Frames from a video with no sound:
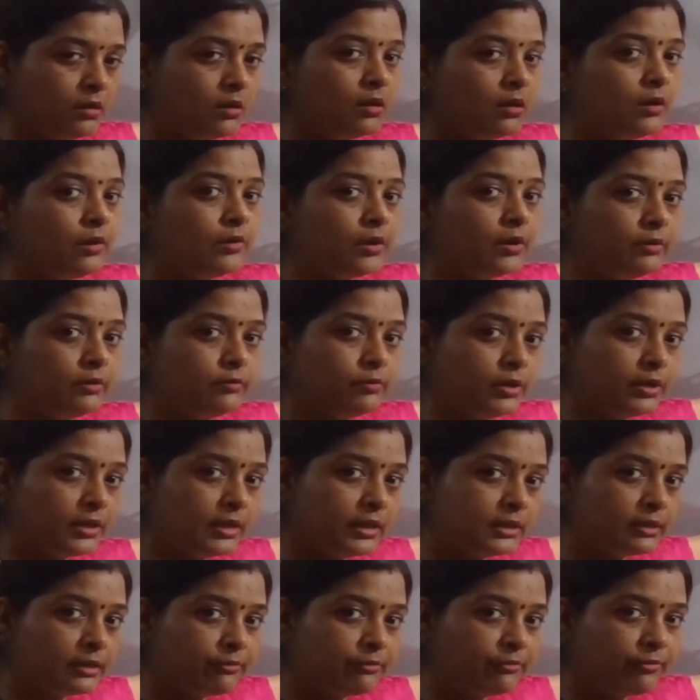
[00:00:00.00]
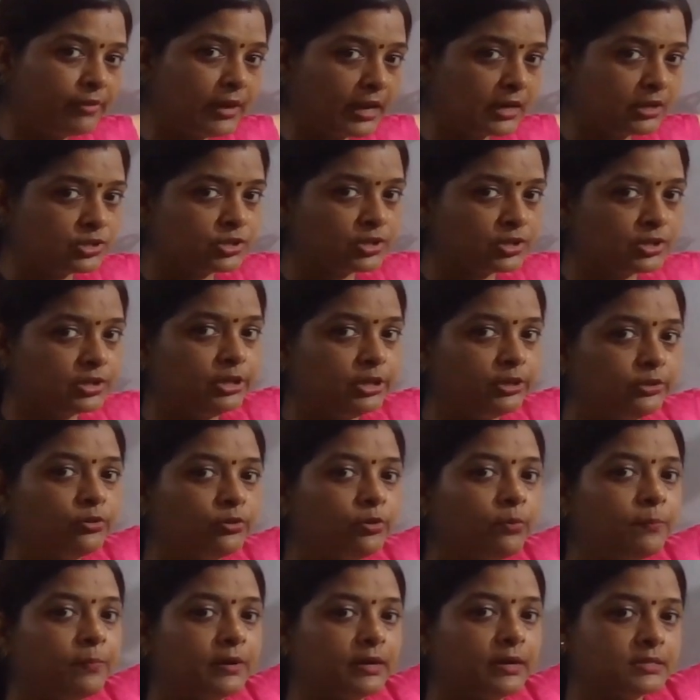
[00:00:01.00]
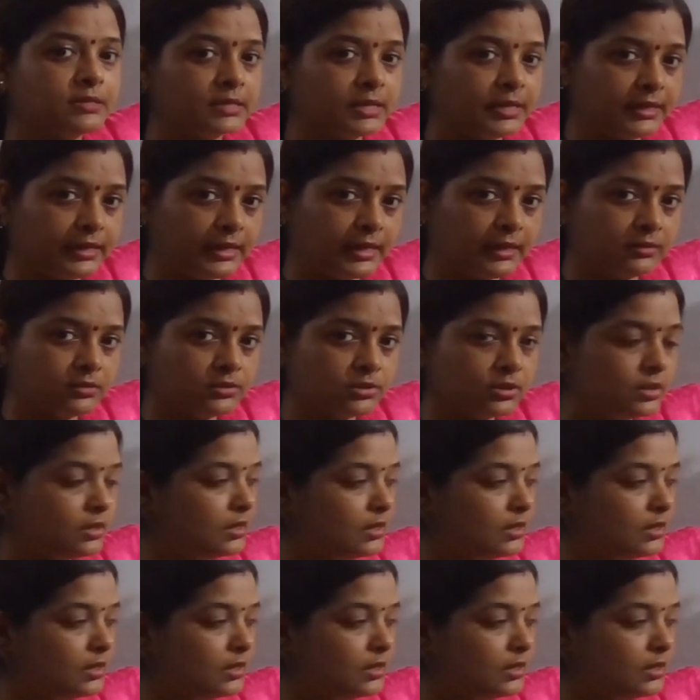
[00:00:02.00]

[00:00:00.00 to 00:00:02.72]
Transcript: converting the fraction into percentage.